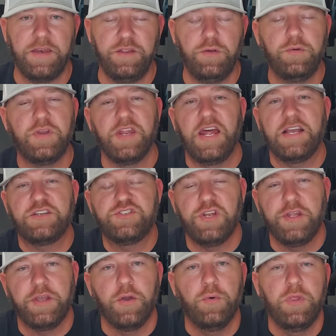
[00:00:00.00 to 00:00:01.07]
you can actually
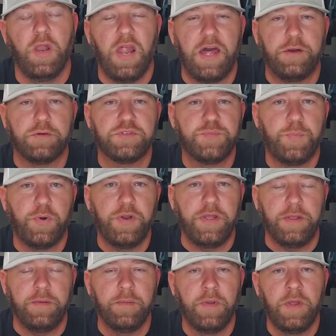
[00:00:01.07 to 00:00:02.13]
go with a lighter spring.